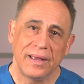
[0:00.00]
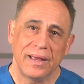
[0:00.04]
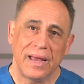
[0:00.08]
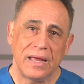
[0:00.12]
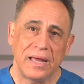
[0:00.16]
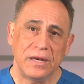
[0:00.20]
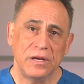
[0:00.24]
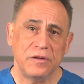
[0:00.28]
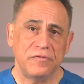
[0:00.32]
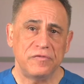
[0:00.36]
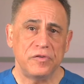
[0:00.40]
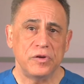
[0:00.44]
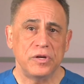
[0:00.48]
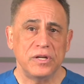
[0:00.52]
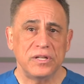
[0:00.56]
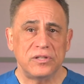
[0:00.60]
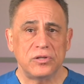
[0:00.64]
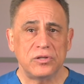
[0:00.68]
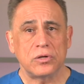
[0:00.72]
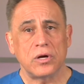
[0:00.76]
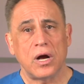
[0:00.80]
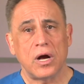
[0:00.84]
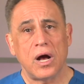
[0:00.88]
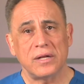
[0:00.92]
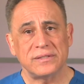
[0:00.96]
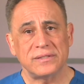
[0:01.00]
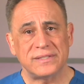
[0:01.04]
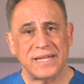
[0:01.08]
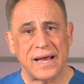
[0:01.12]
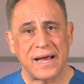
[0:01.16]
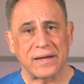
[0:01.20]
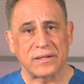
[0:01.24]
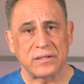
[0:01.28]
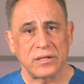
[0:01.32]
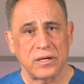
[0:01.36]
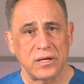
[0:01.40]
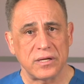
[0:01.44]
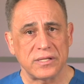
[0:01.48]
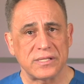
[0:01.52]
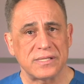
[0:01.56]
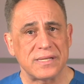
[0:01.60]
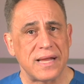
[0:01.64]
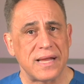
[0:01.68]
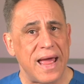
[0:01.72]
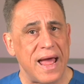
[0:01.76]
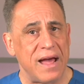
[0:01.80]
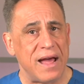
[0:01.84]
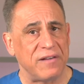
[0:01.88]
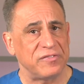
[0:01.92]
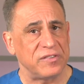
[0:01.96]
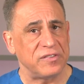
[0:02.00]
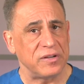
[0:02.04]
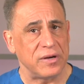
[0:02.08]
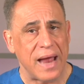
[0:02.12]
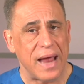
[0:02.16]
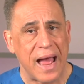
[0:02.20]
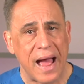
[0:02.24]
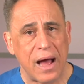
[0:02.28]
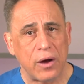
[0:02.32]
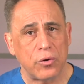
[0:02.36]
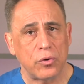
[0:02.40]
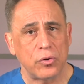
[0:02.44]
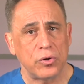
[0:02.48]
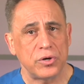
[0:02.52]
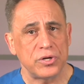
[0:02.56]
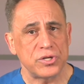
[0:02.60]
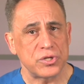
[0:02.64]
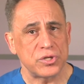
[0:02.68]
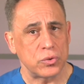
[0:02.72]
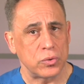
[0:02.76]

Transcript: And if you need to contact us after hours